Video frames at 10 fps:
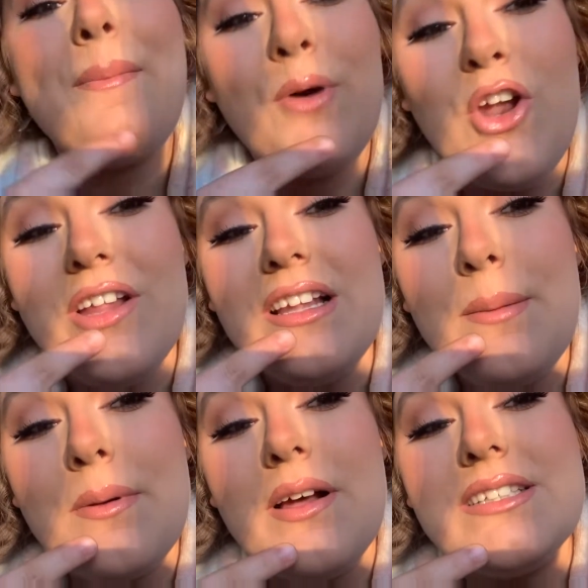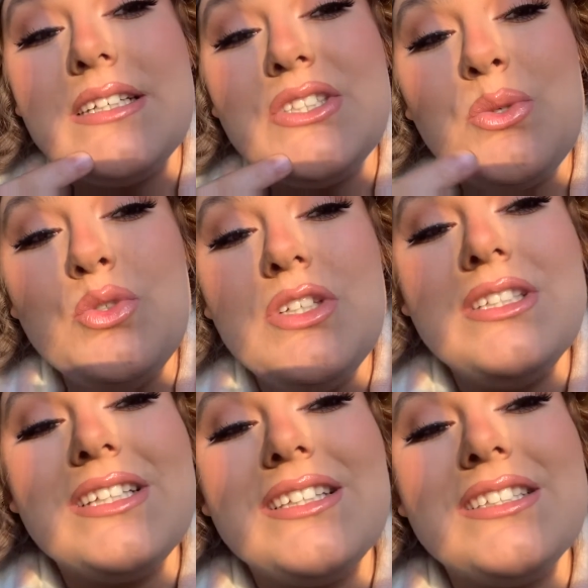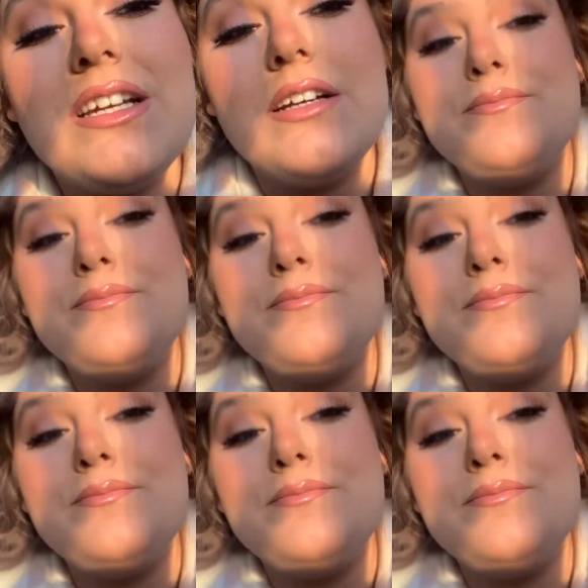on the lip gloss I showed you at the start.